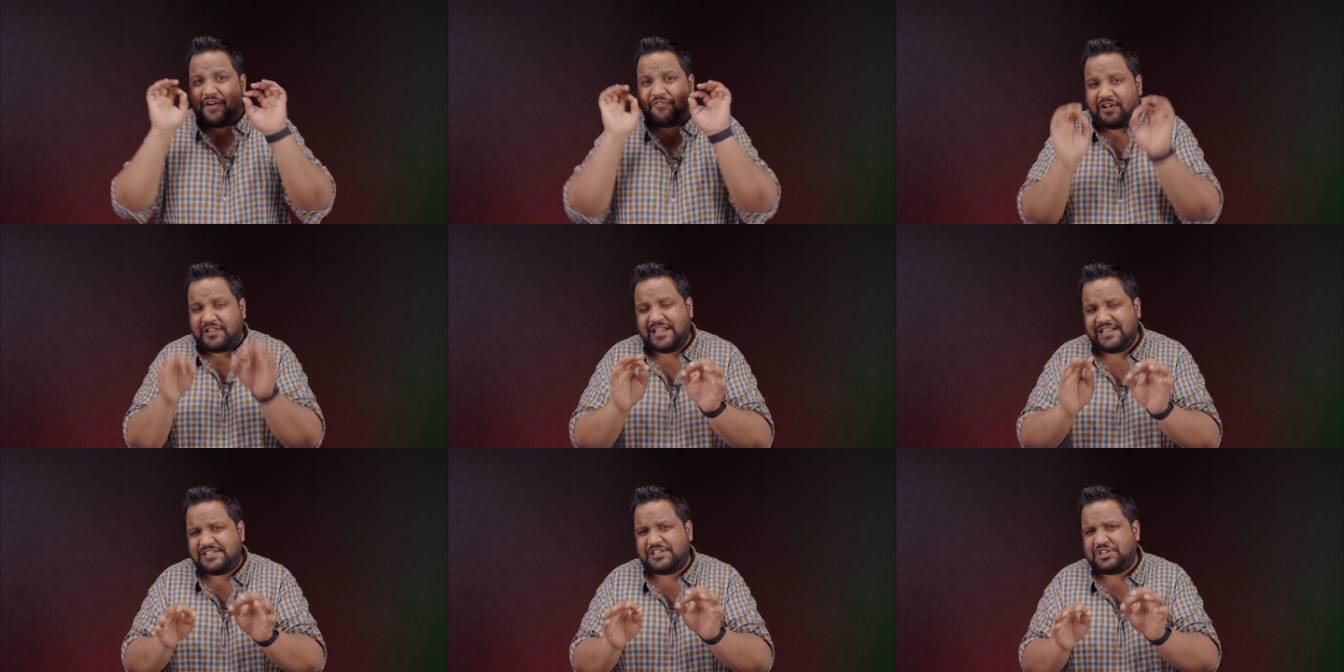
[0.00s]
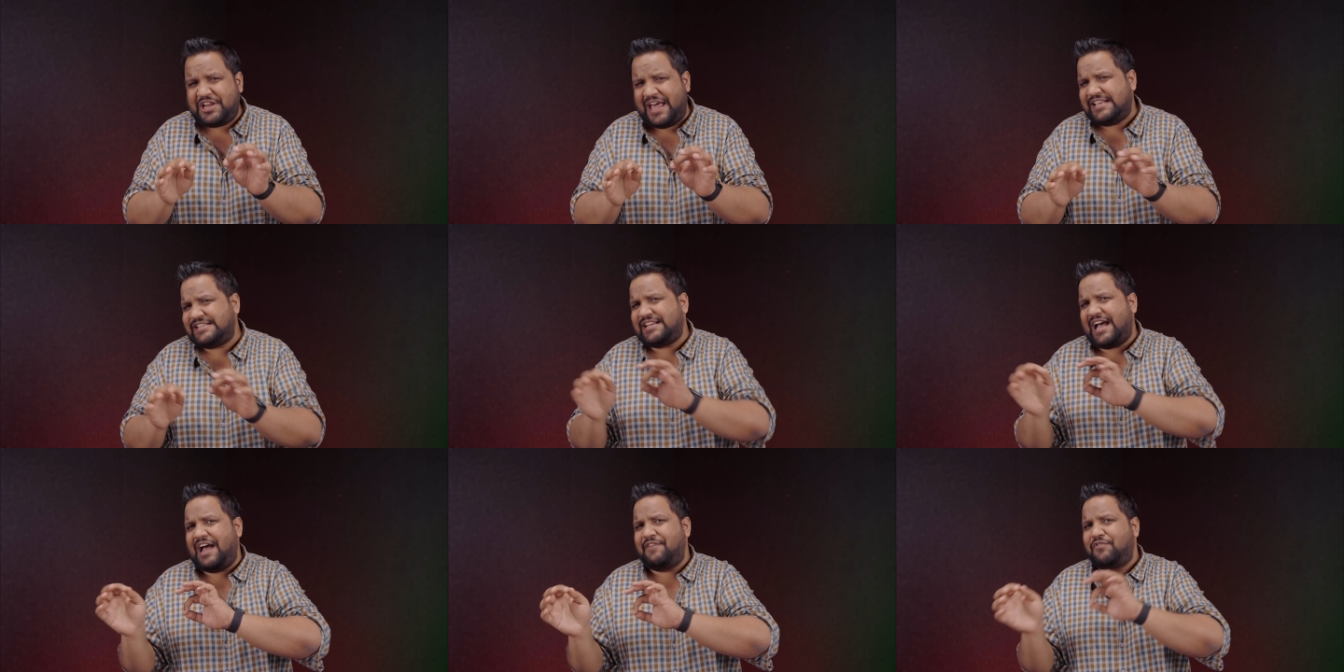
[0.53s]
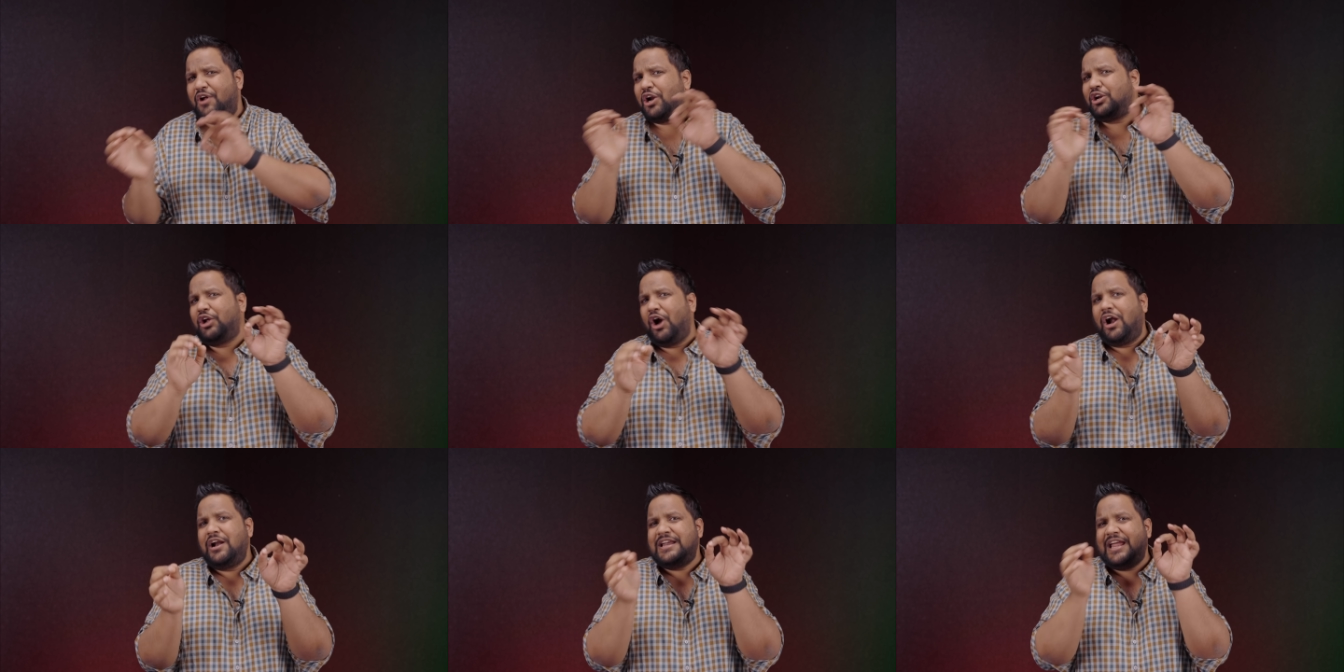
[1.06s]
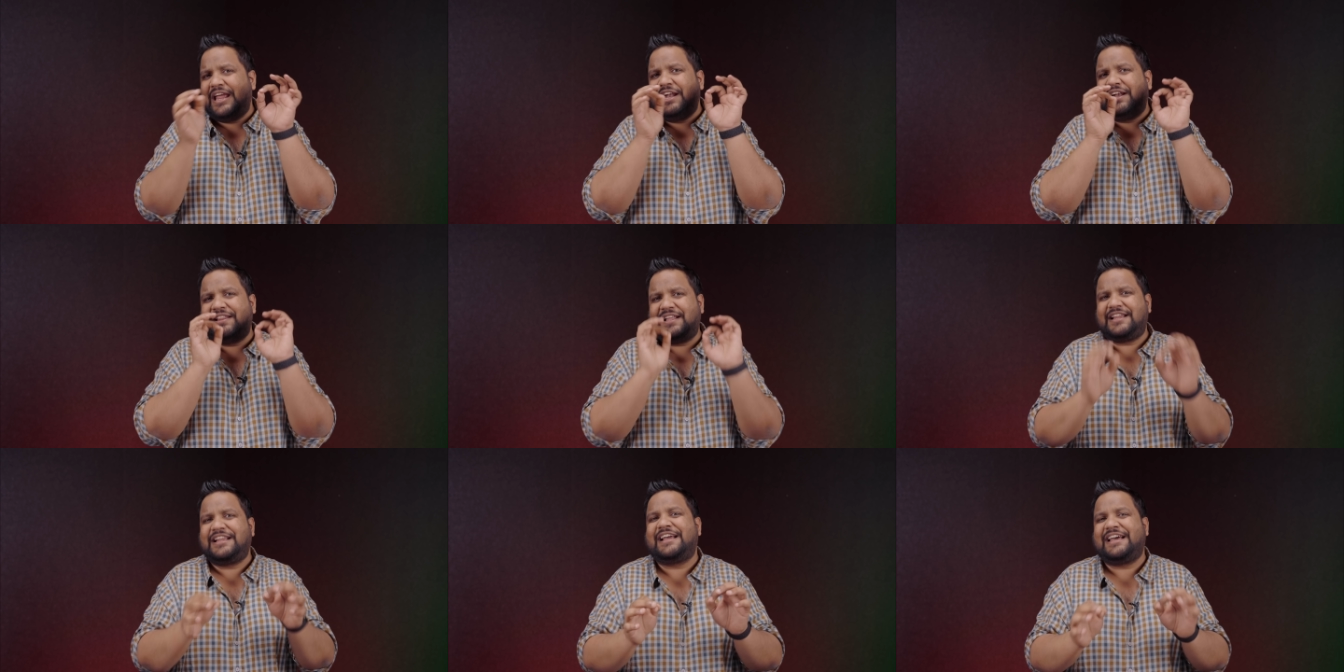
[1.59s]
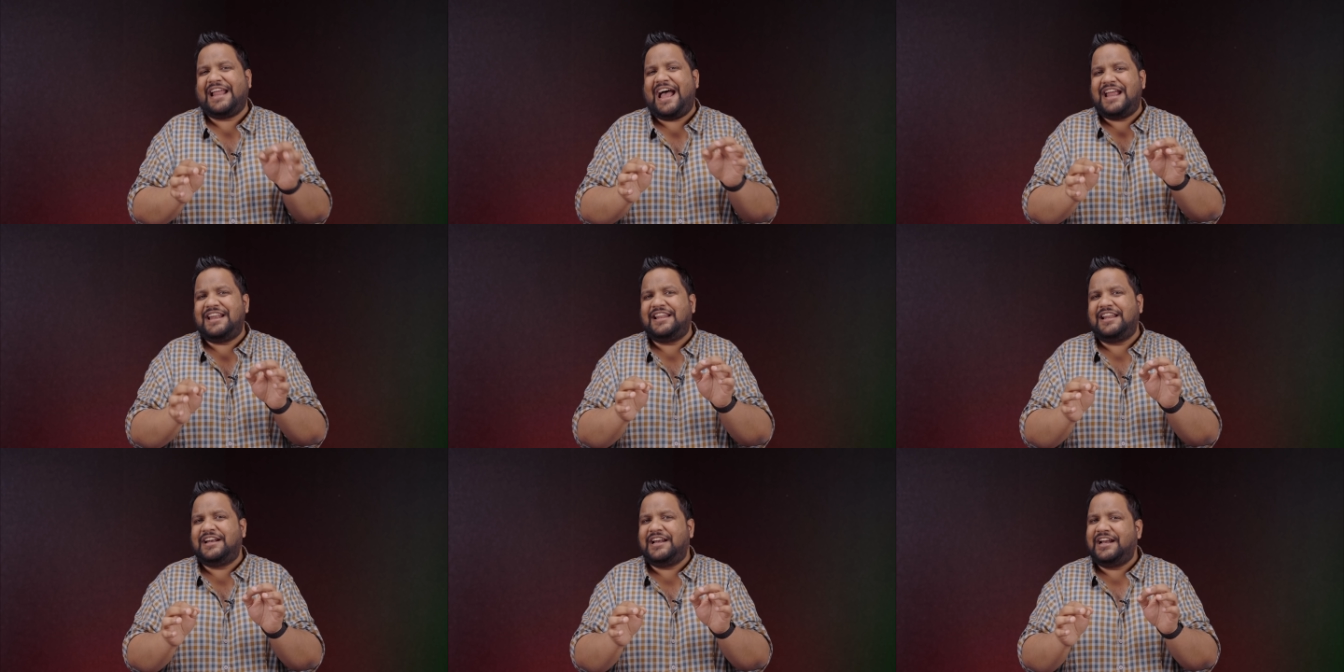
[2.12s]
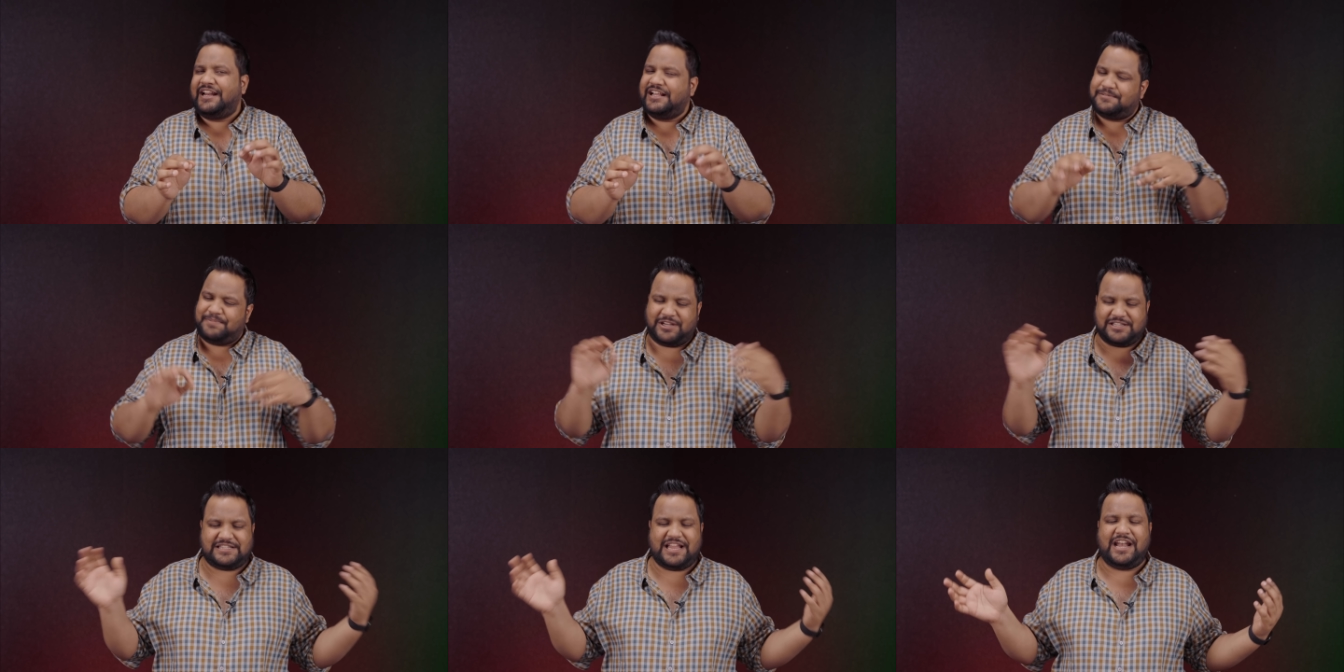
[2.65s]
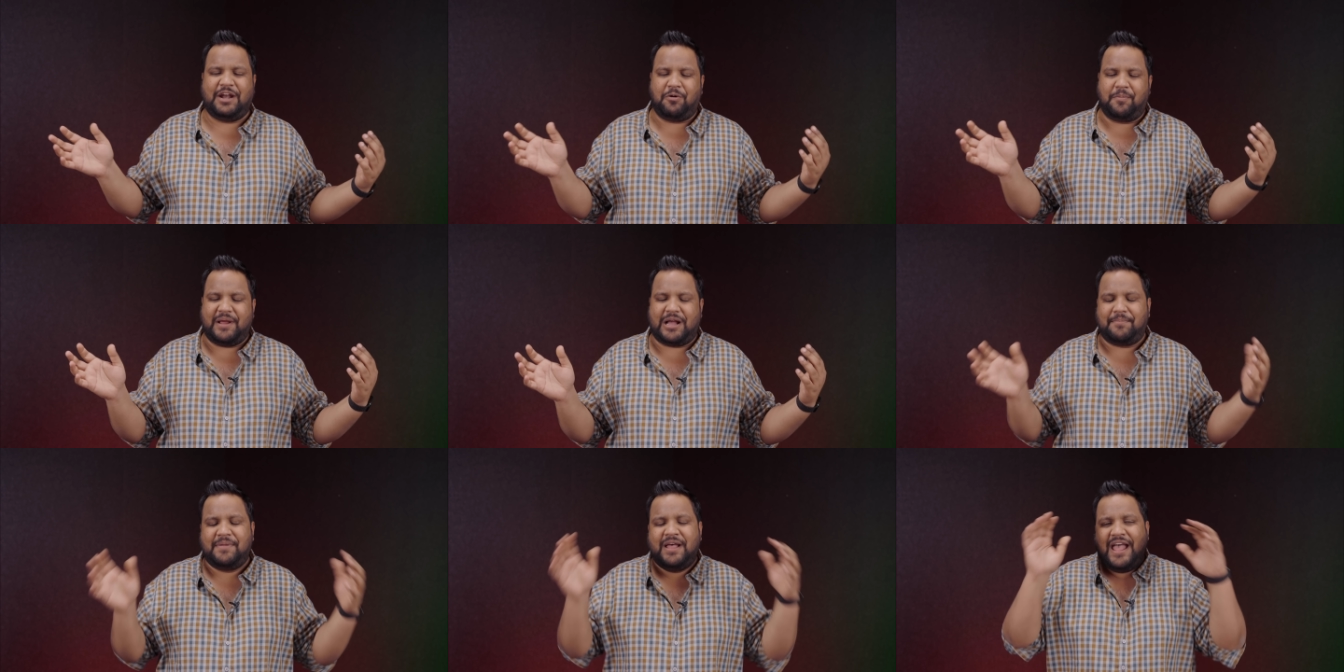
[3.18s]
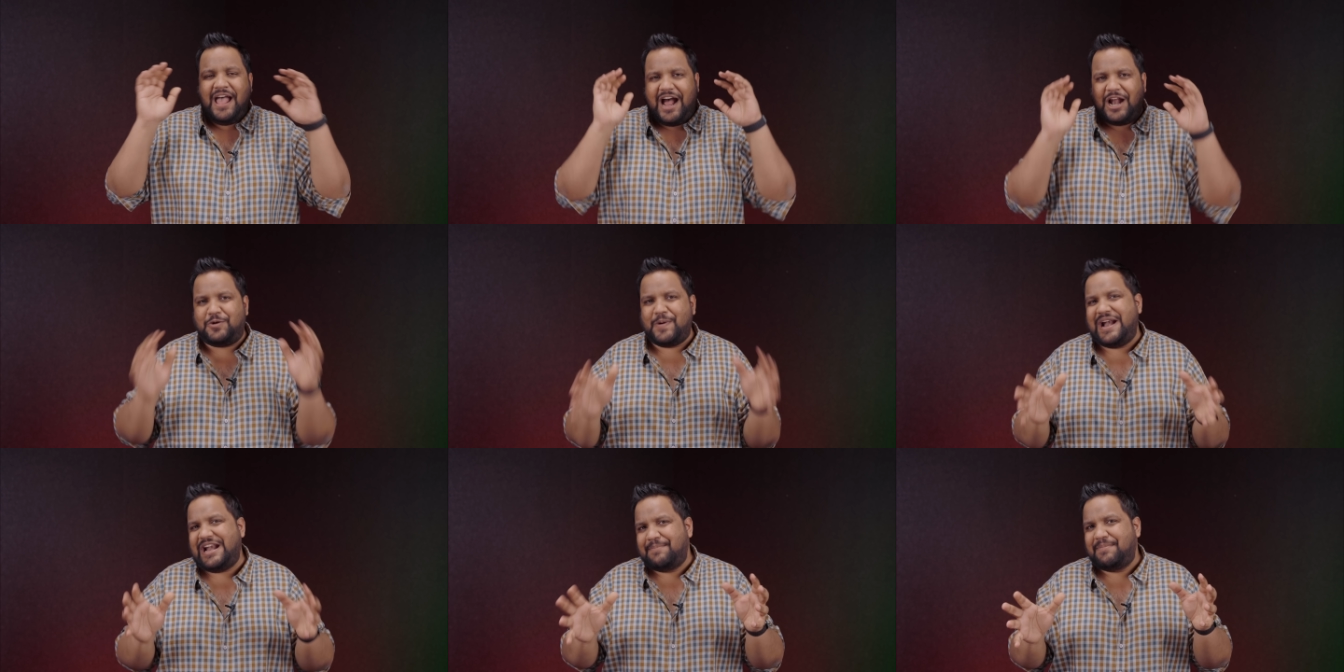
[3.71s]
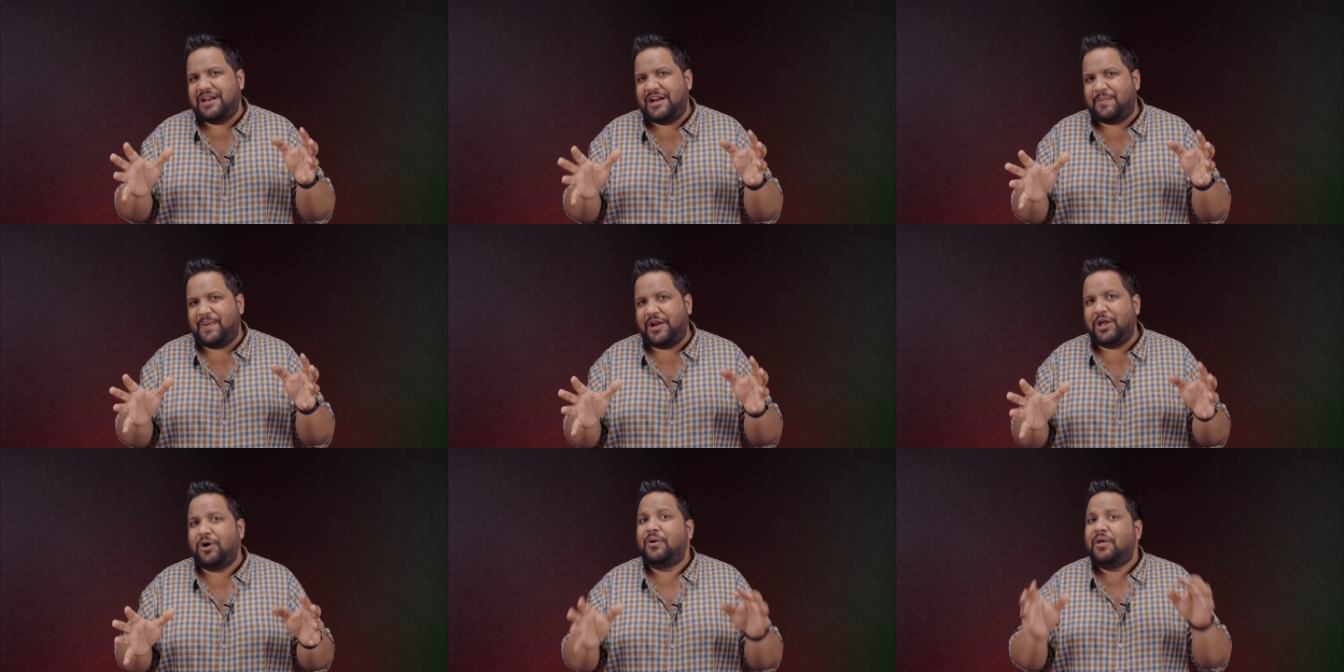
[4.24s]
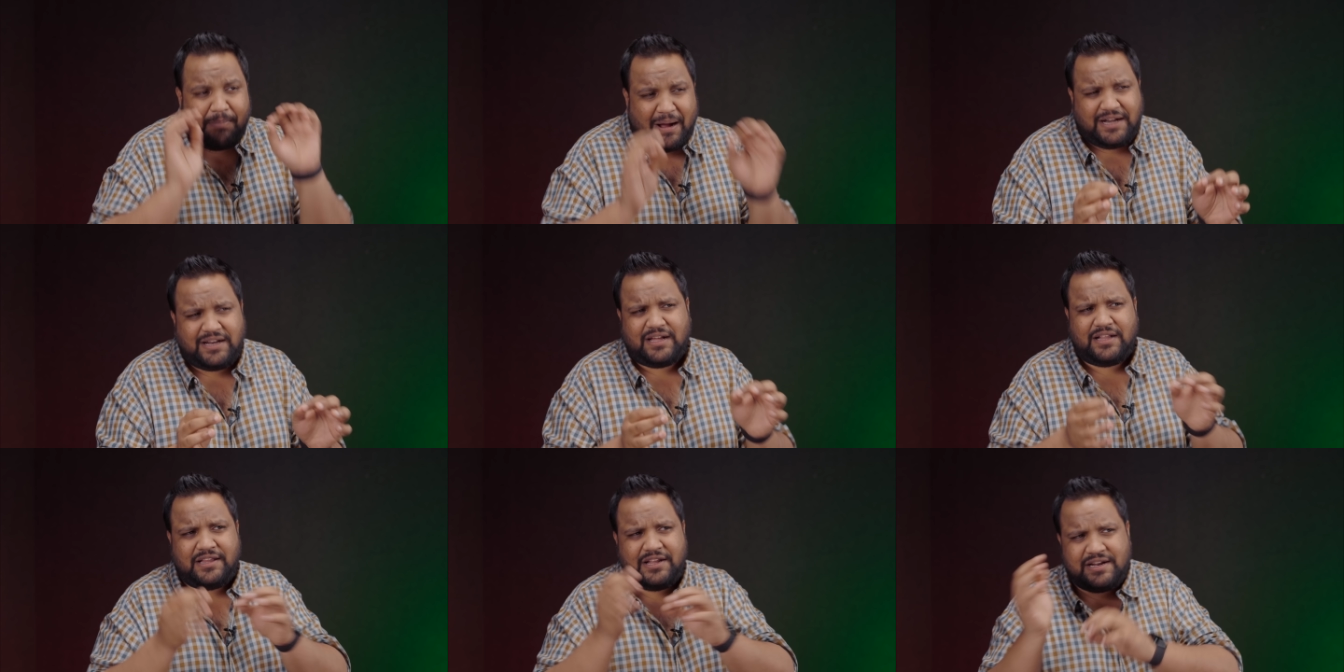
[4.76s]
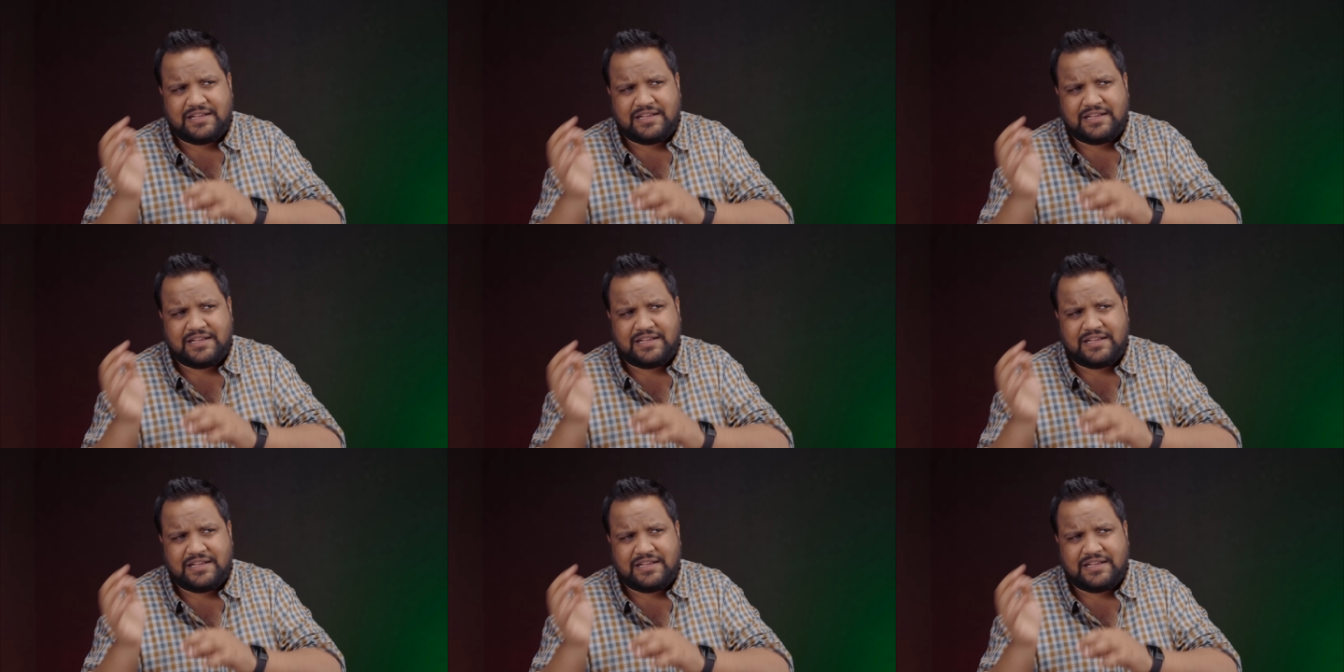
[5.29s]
Now for this test, I've not gotten into the granular details because then it would become a 20 minute video, but the